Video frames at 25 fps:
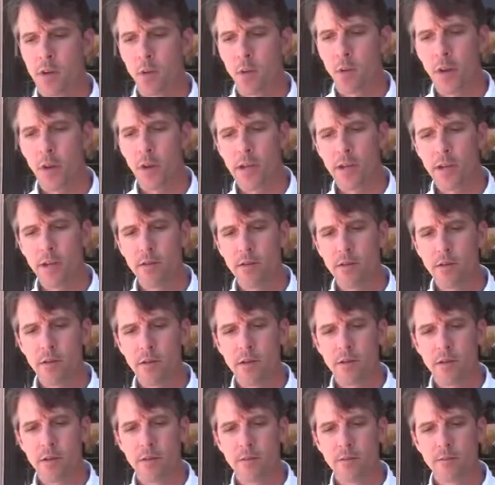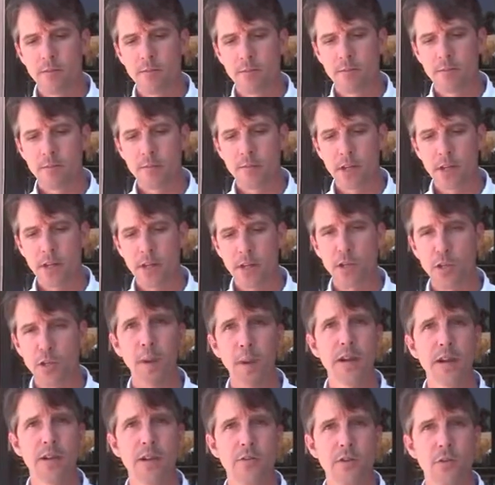We
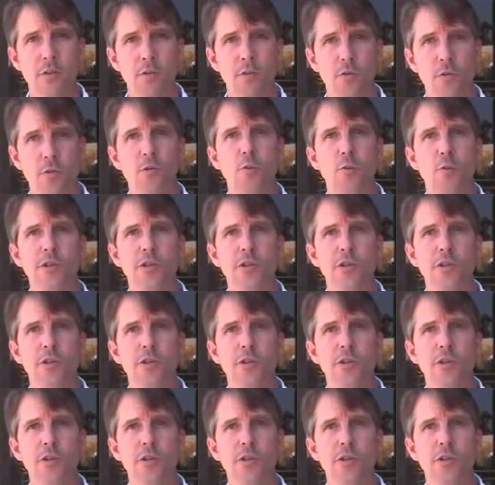expanded the group.